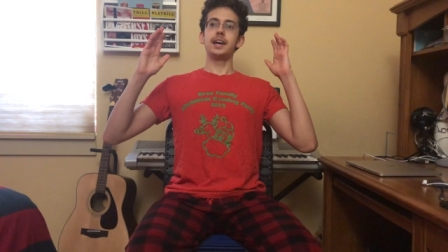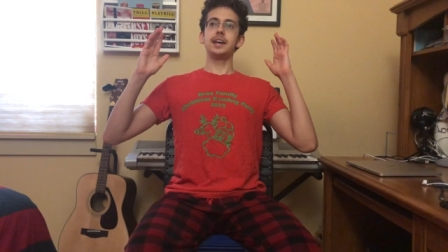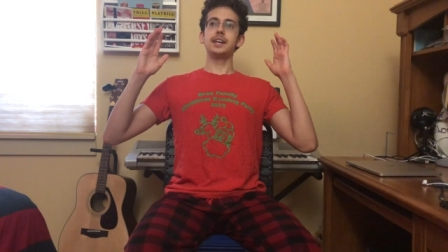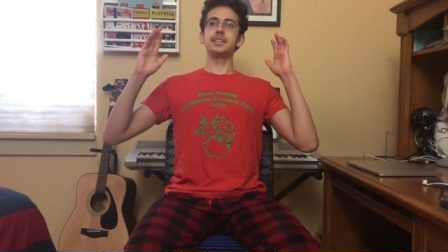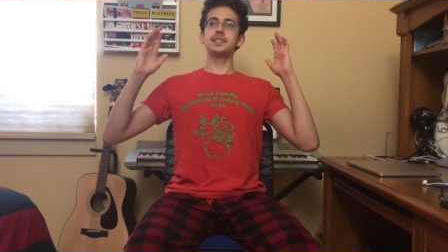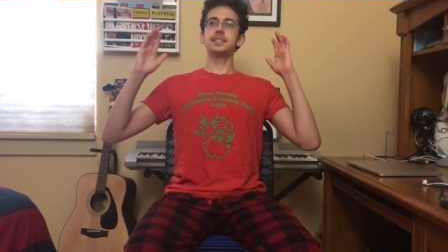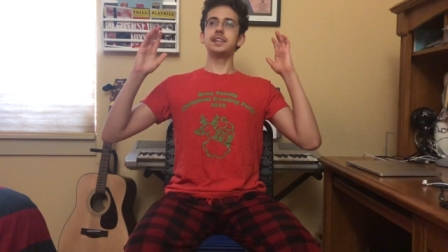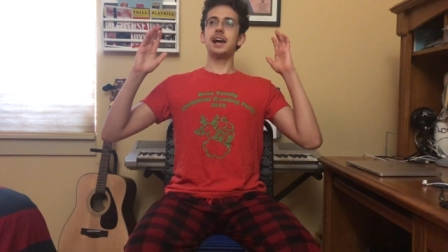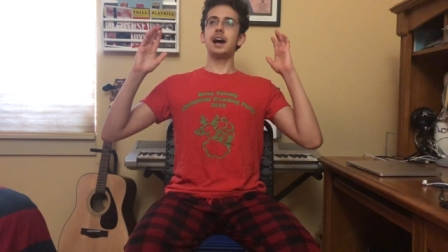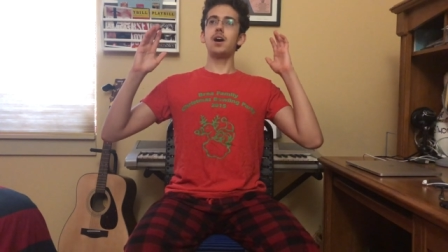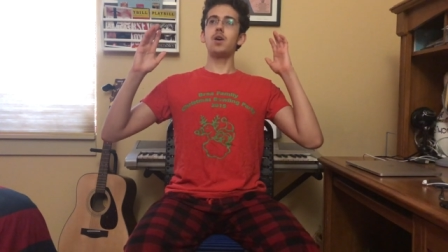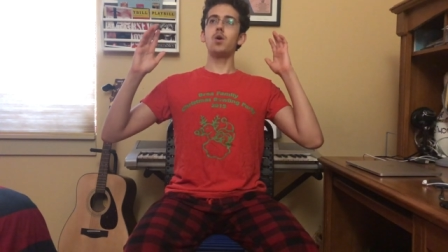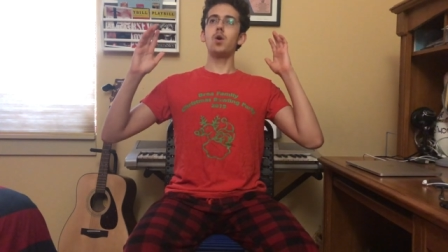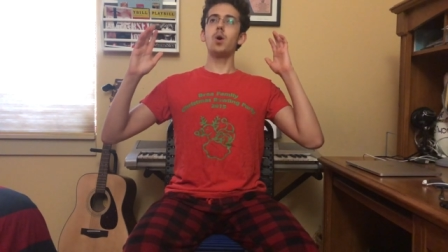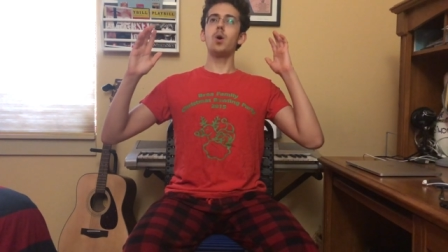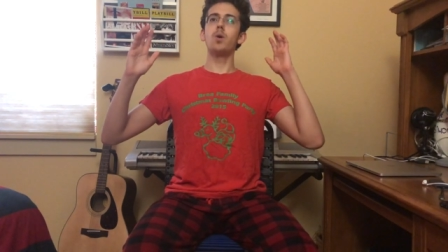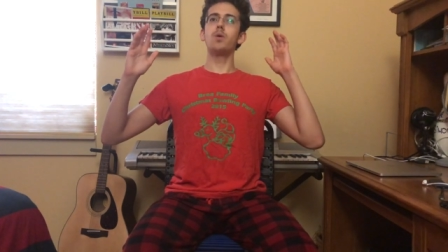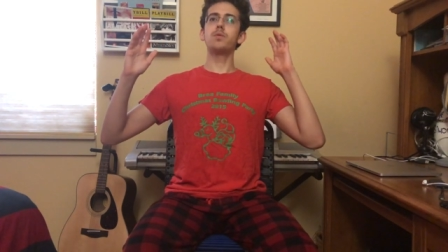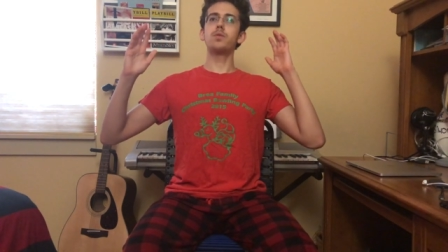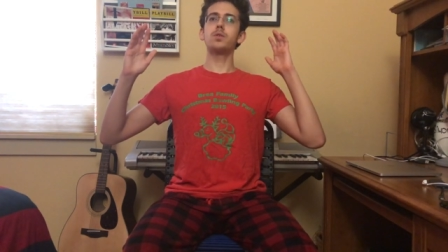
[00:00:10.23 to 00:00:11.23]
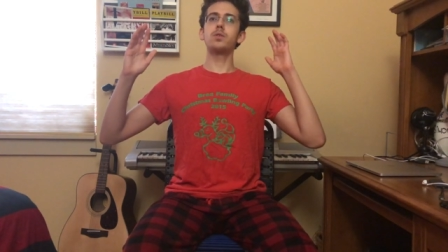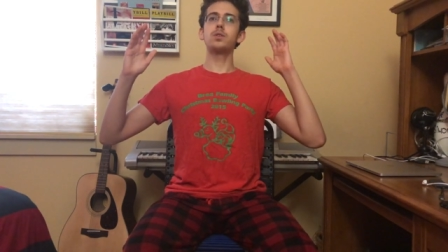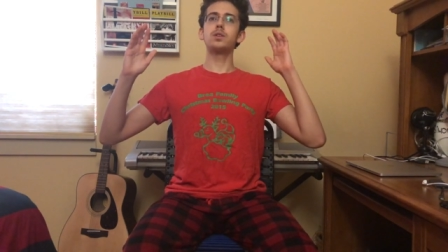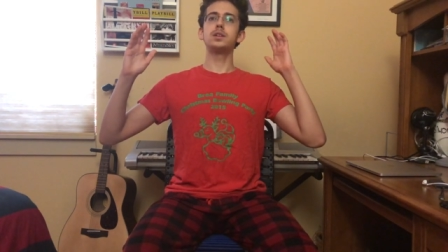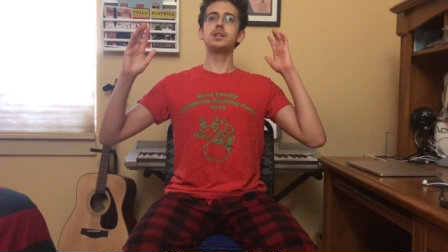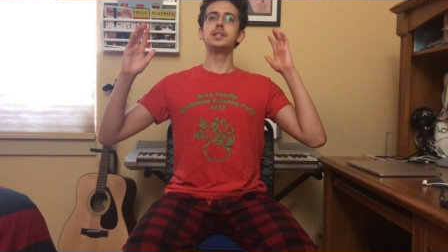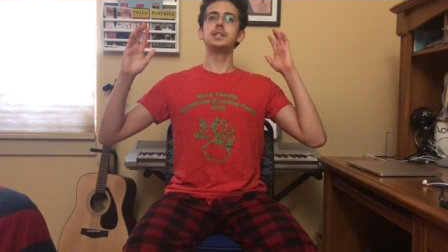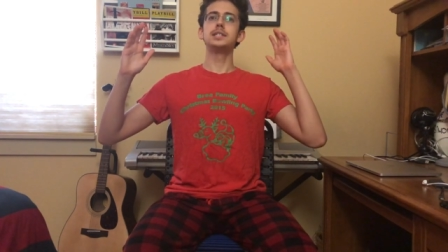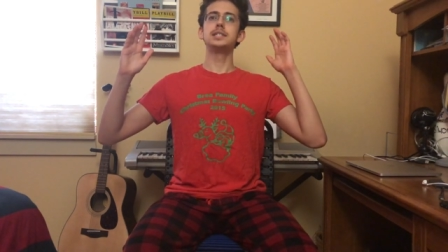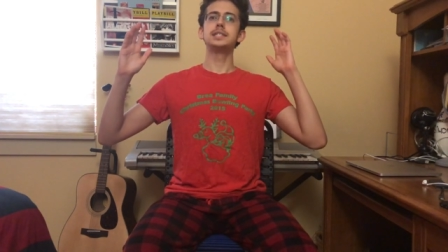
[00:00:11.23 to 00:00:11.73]
is now
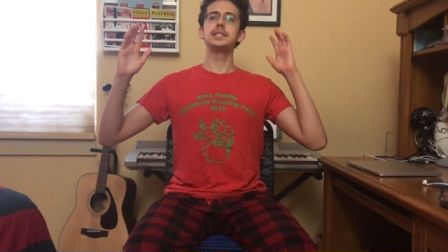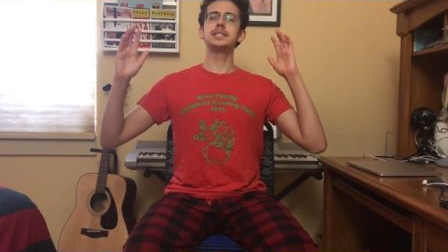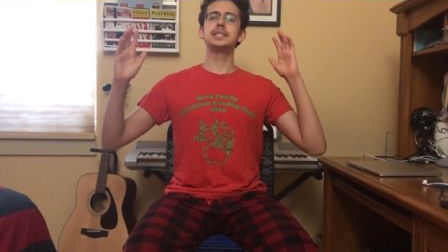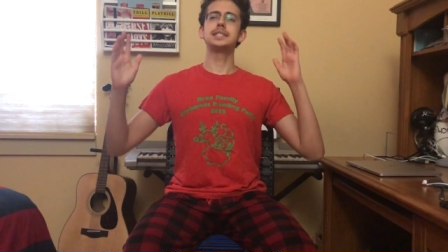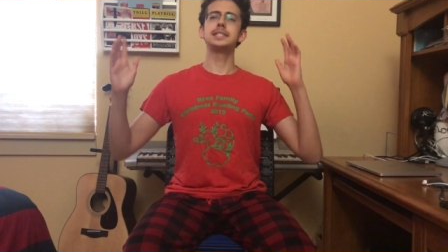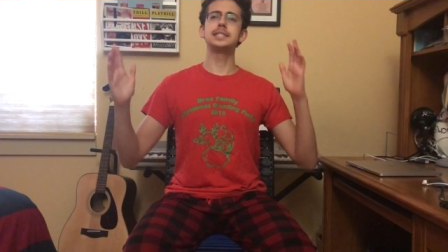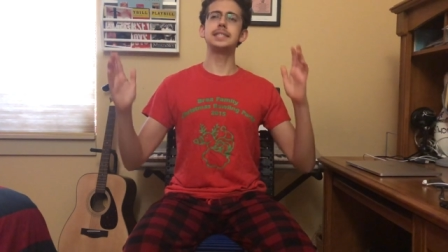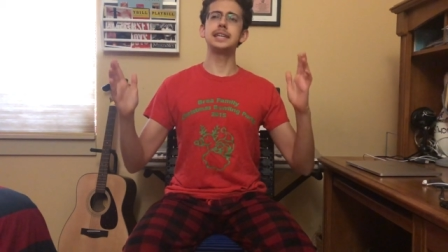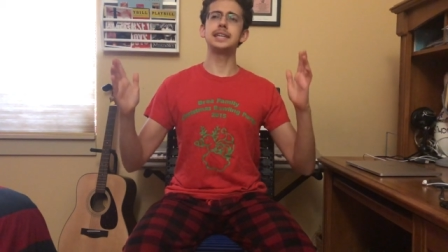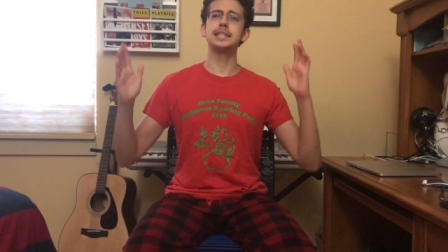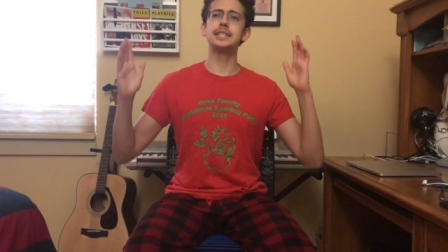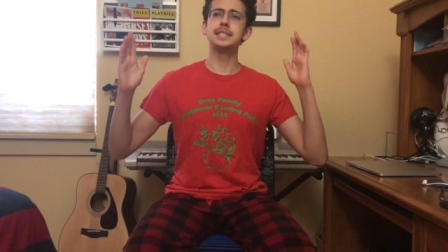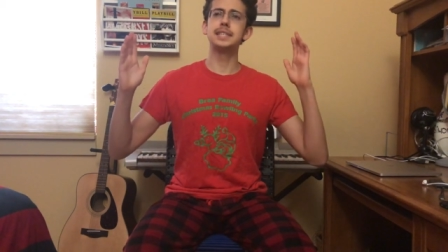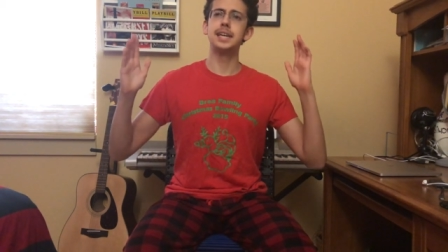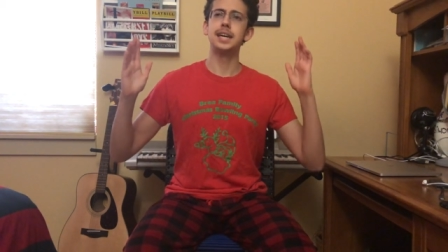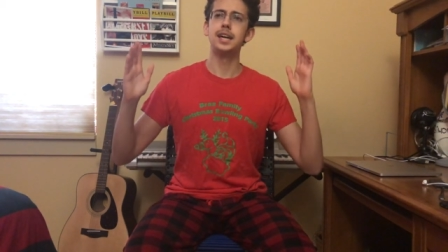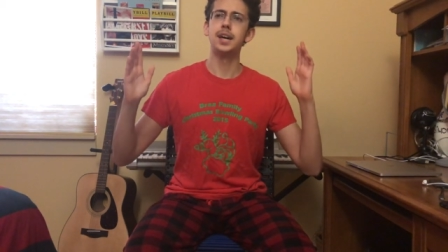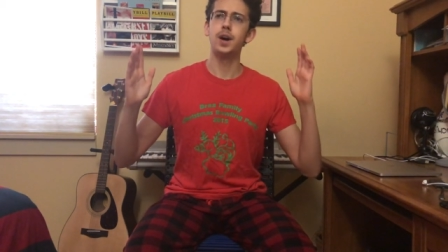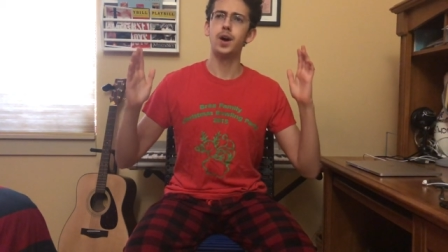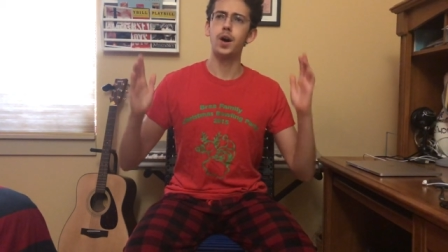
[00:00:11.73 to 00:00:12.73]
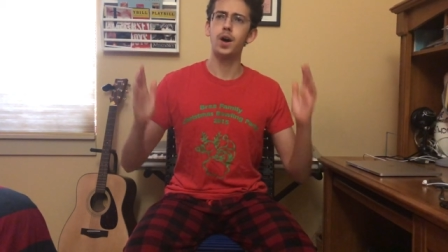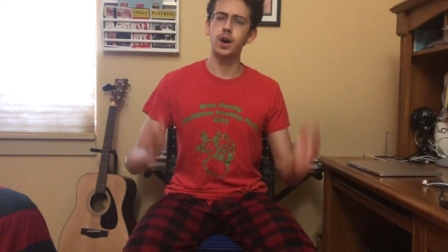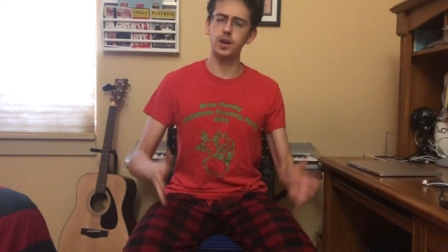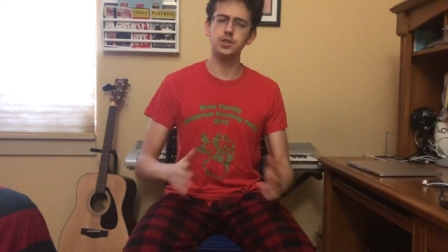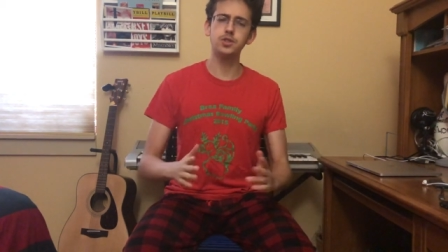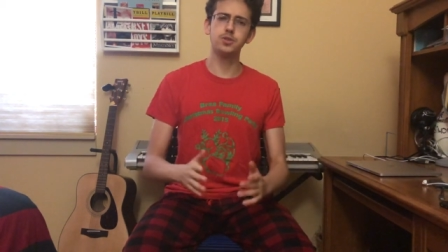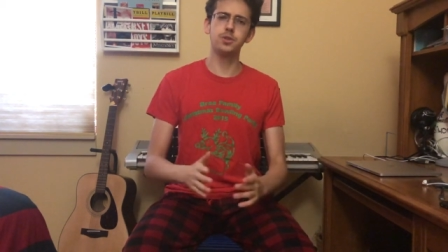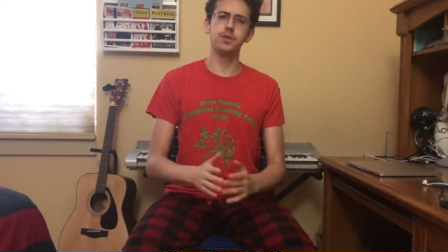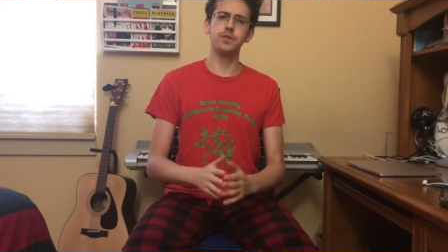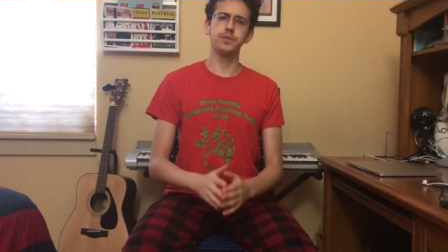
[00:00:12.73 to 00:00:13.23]
over
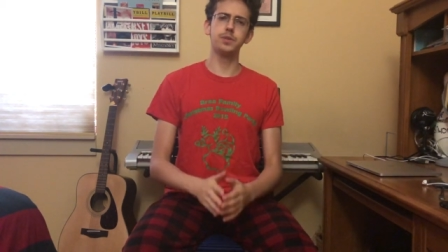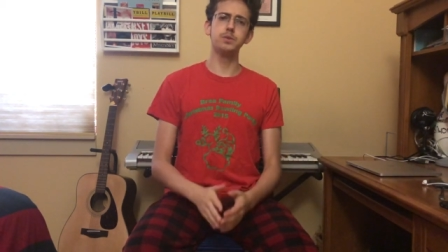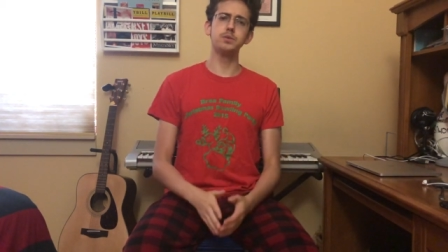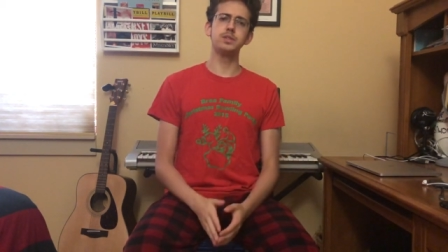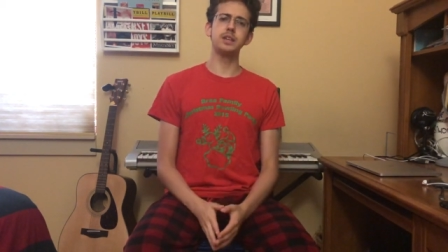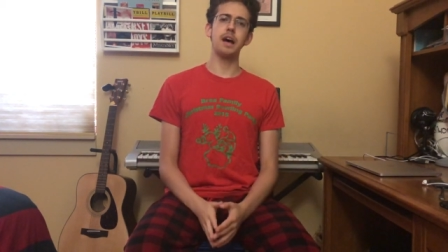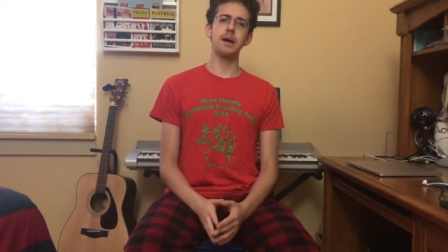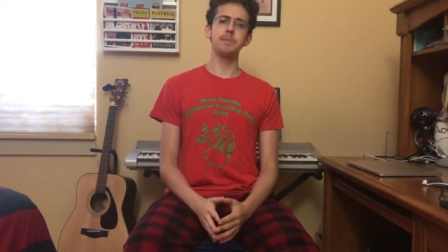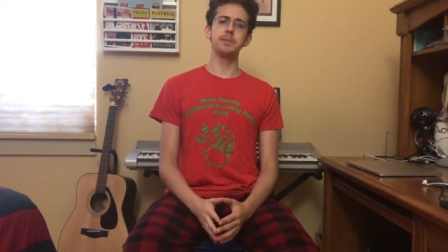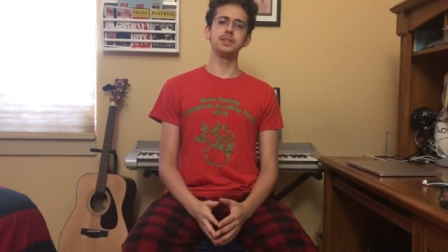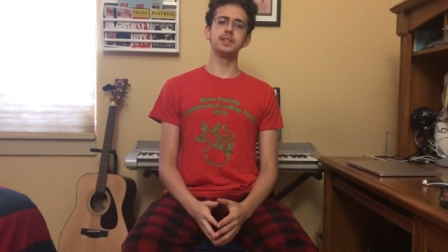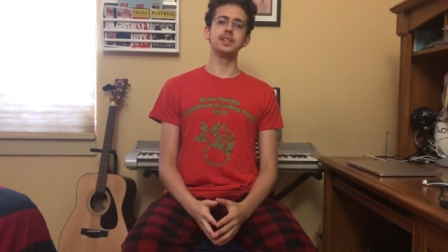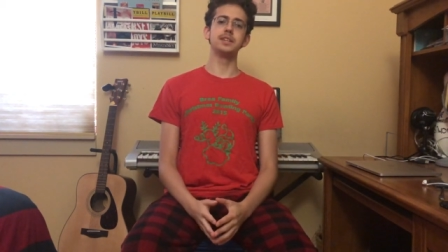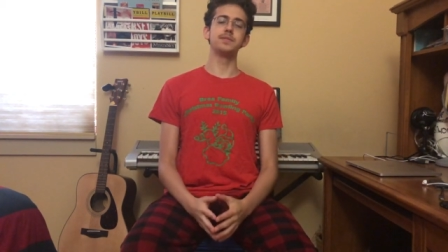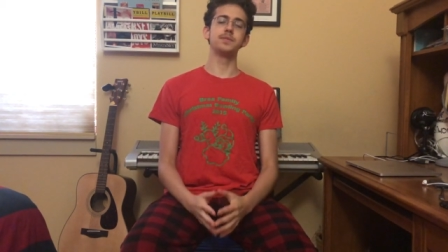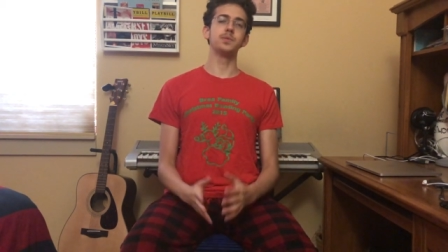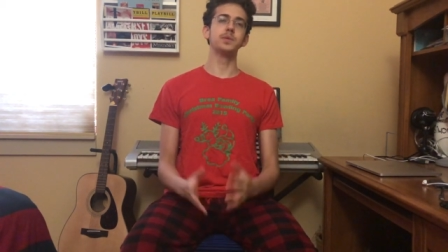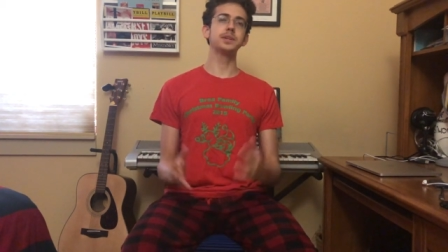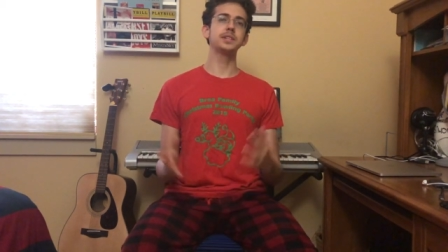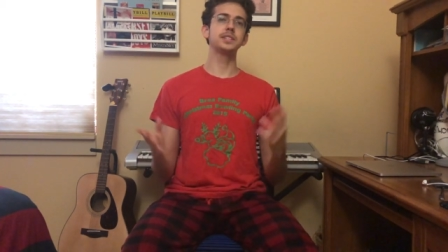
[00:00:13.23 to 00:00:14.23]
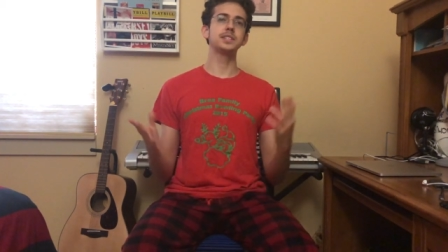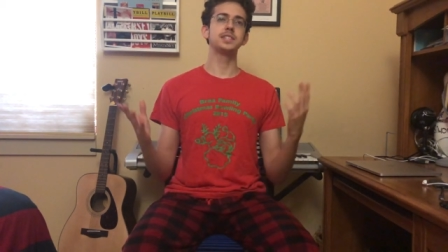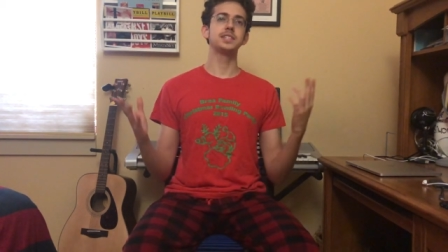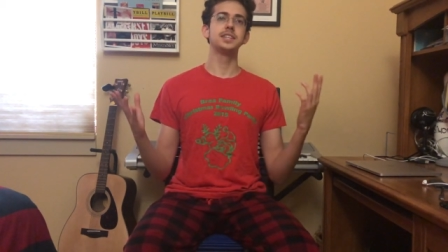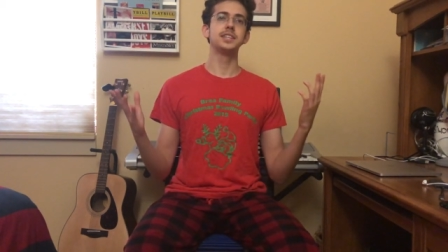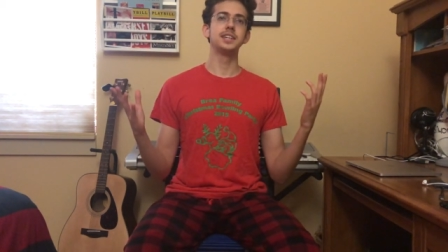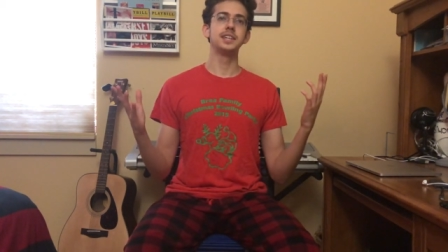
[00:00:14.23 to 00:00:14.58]
600 views, I believe, which